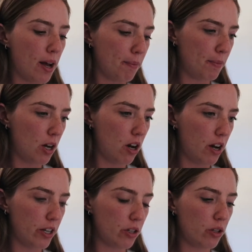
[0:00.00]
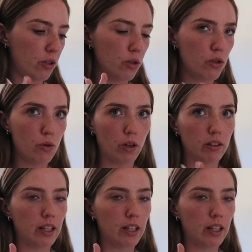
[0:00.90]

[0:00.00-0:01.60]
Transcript: I'm not sure,